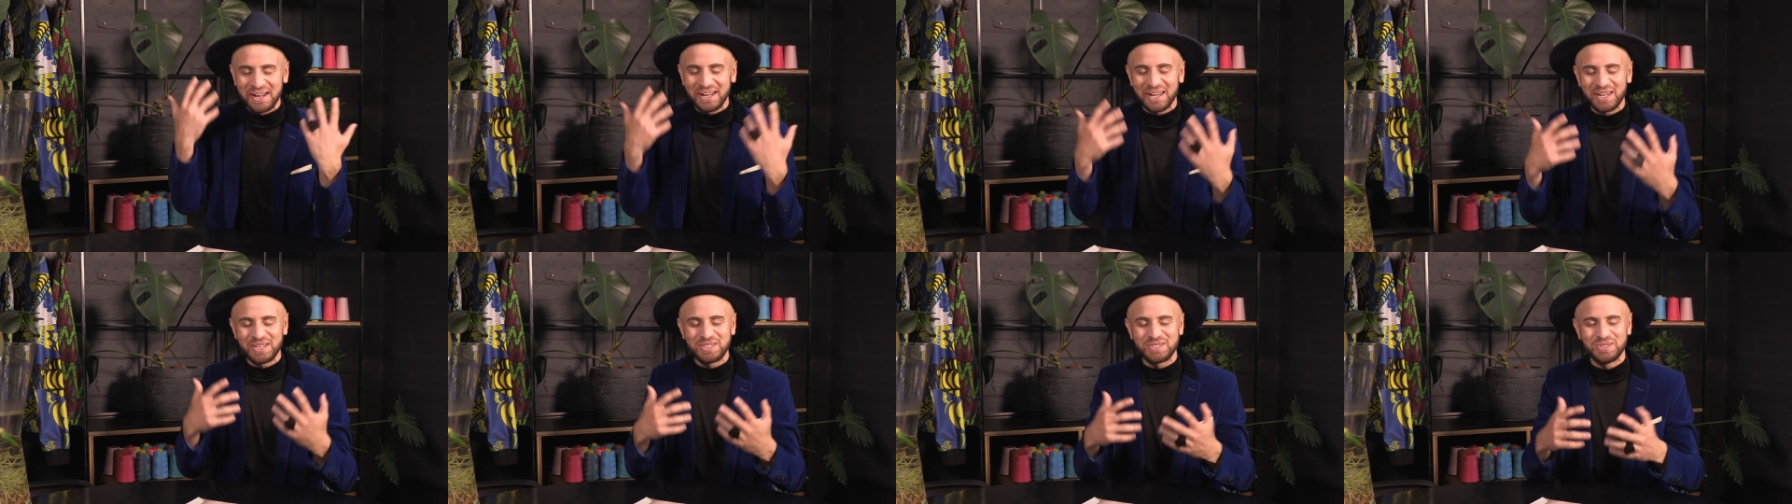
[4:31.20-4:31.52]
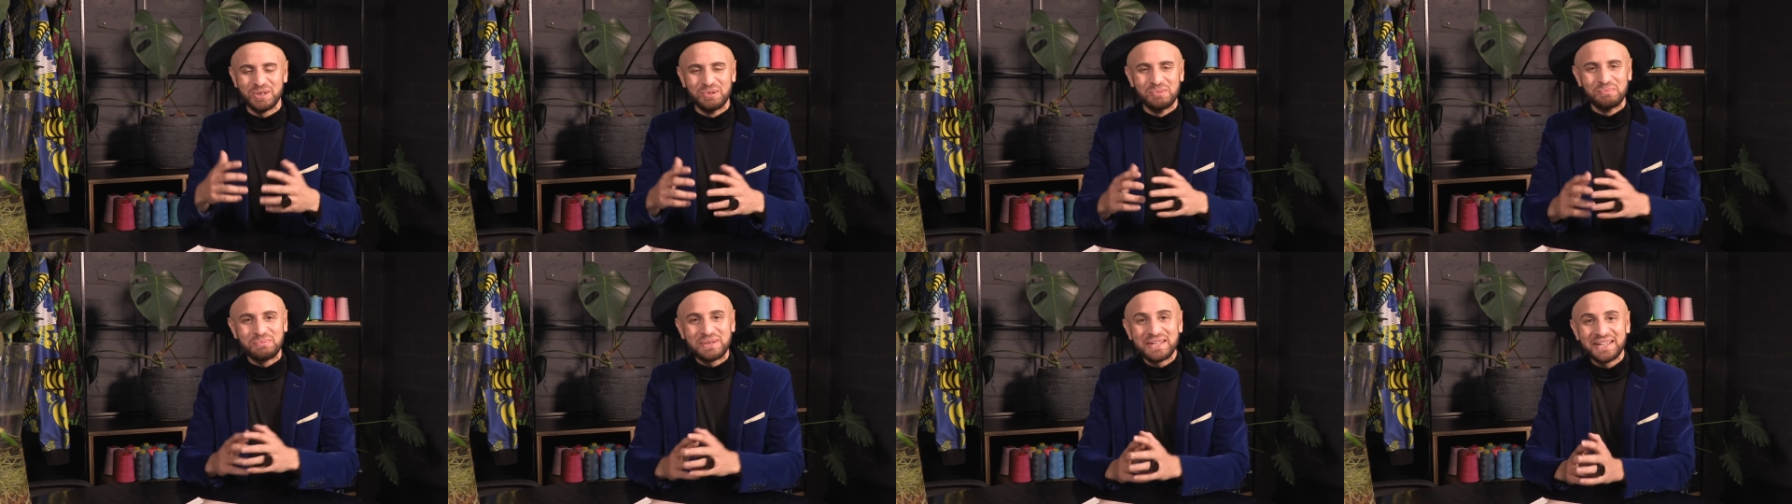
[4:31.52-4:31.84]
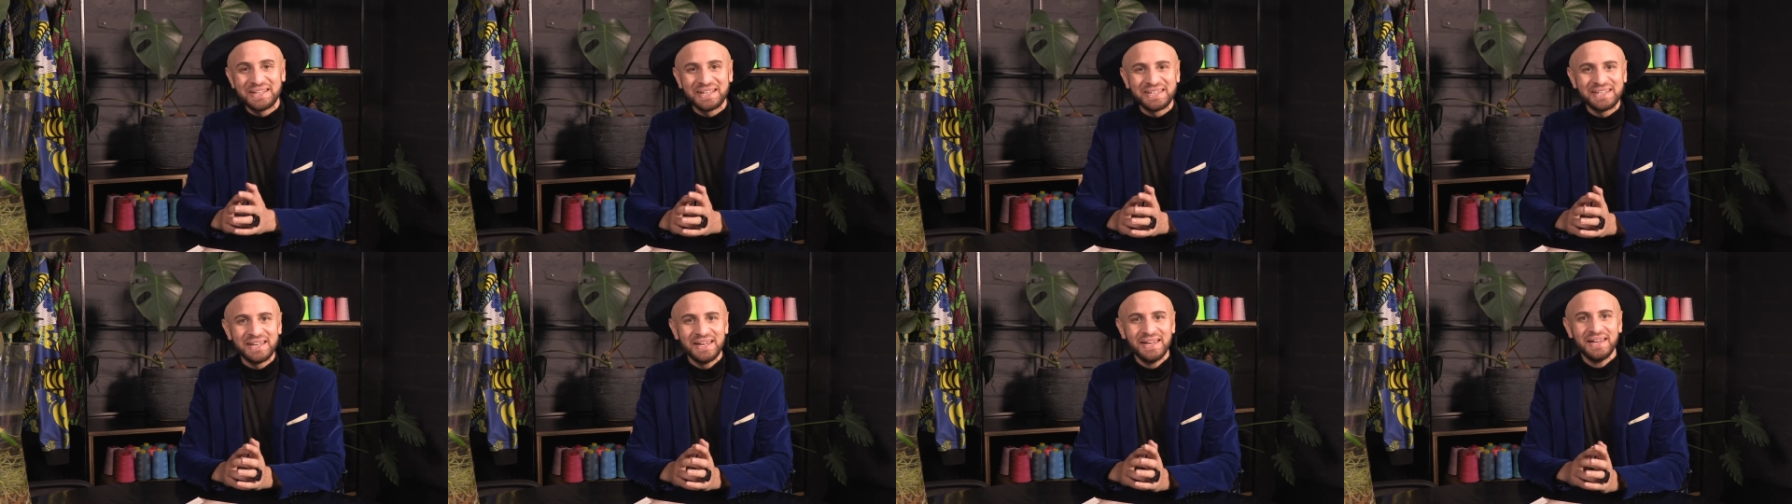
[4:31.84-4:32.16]
case your
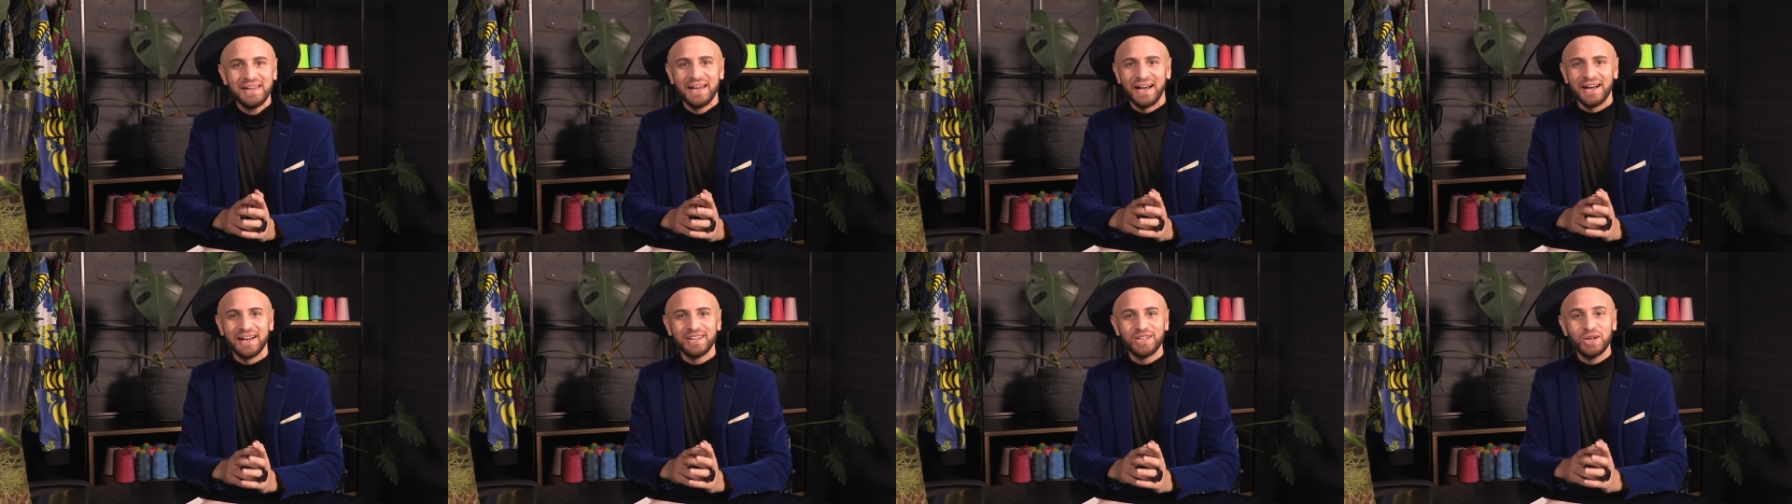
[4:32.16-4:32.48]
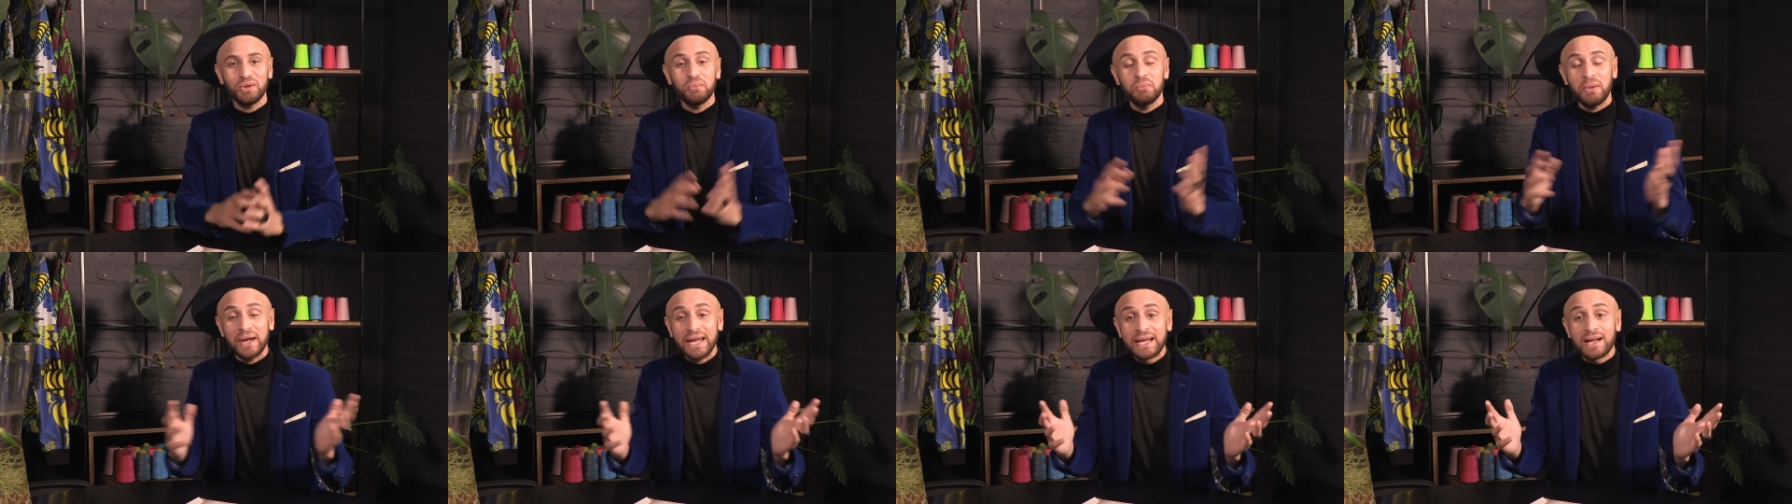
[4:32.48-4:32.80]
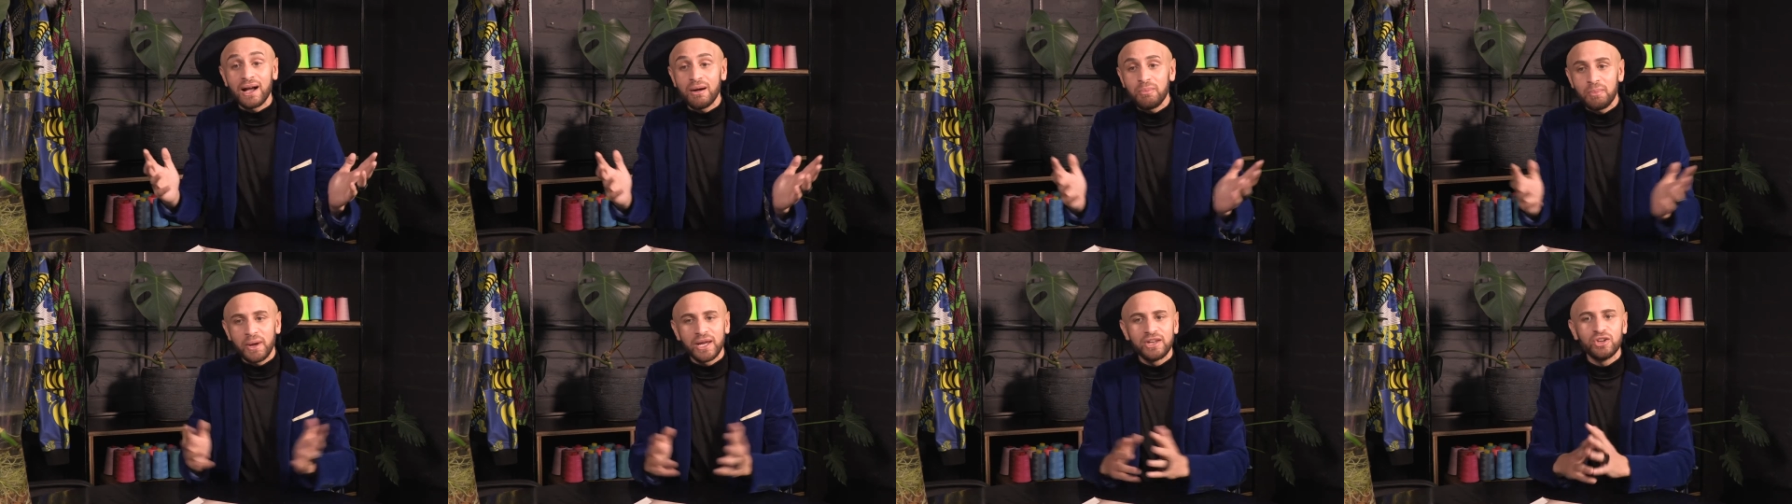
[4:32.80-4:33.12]
beard, your
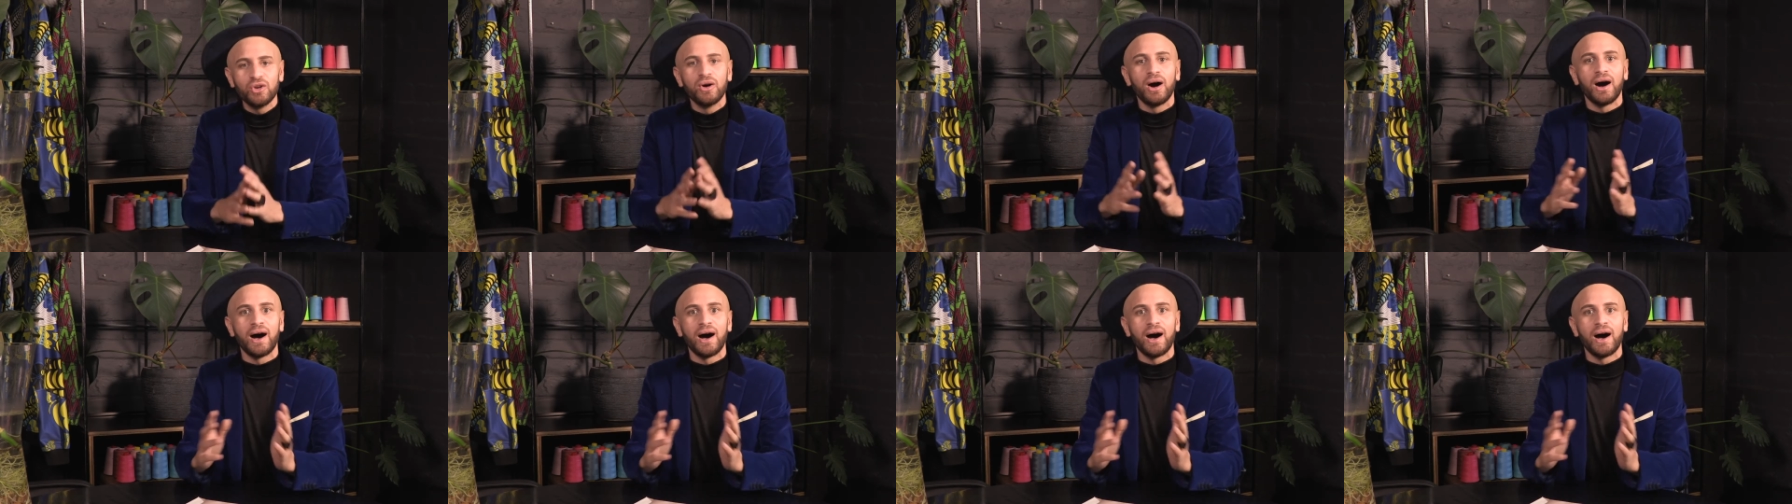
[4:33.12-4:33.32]
makeup and your